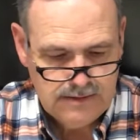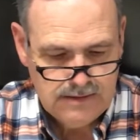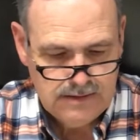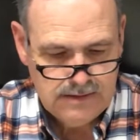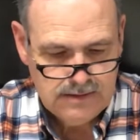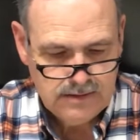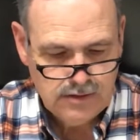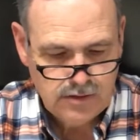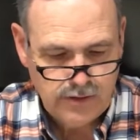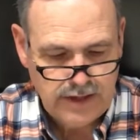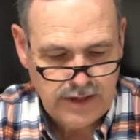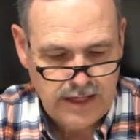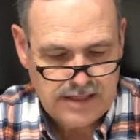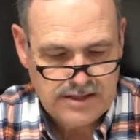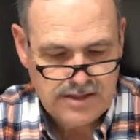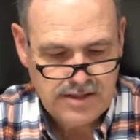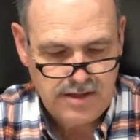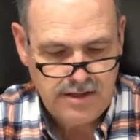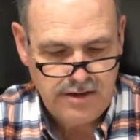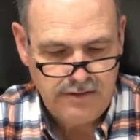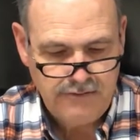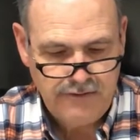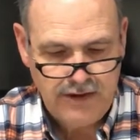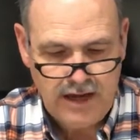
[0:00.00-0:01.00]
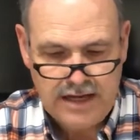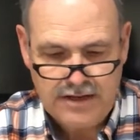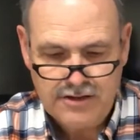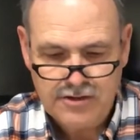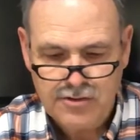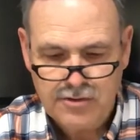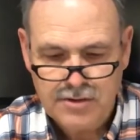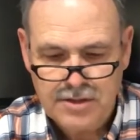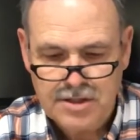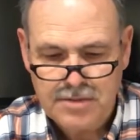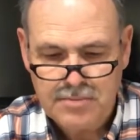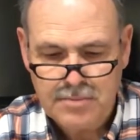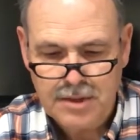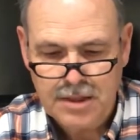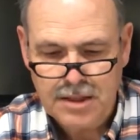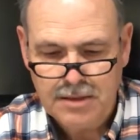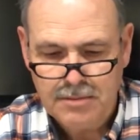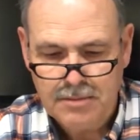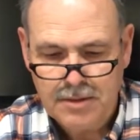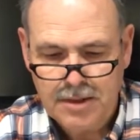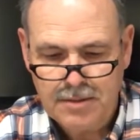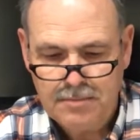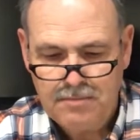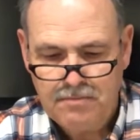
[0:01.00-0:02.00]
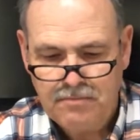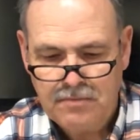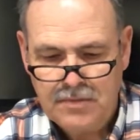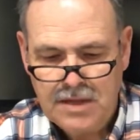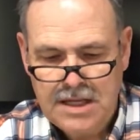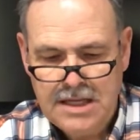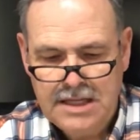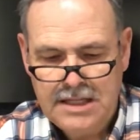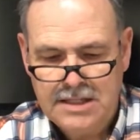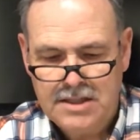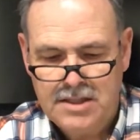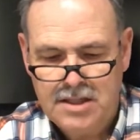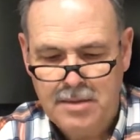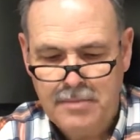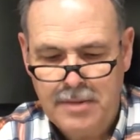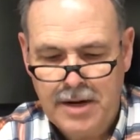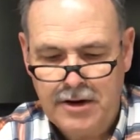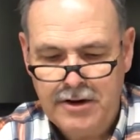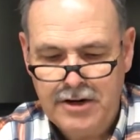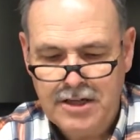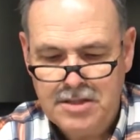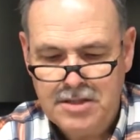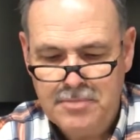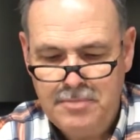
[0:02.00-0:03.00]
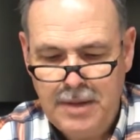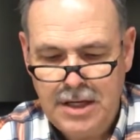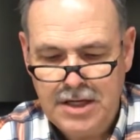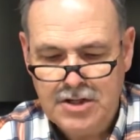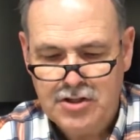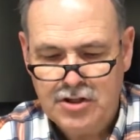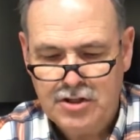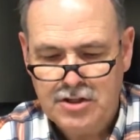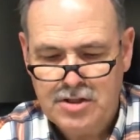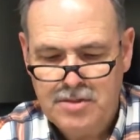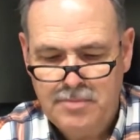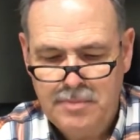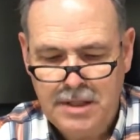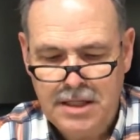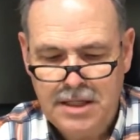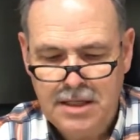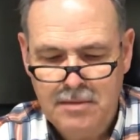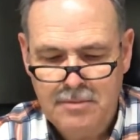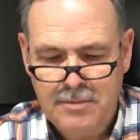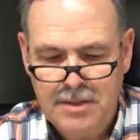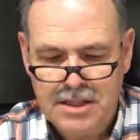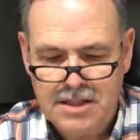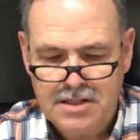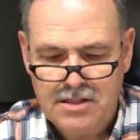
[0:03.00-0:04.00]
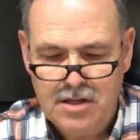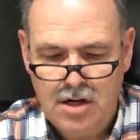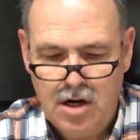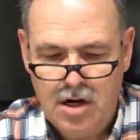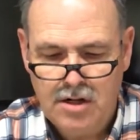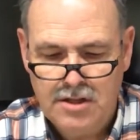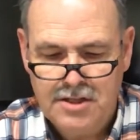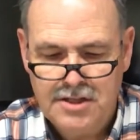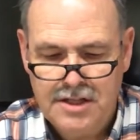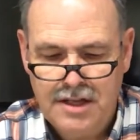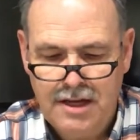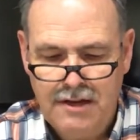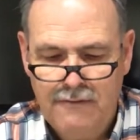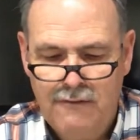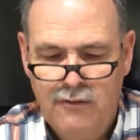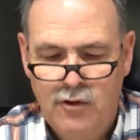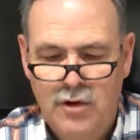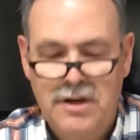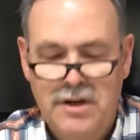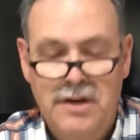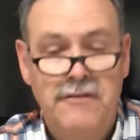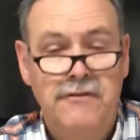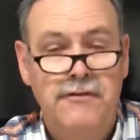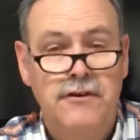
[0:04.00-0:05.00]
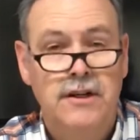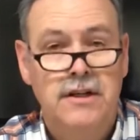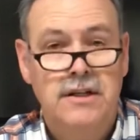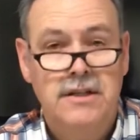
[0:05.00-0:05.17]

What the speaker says: So that's an advisory speed limit. In some areas, special speed limits are set for different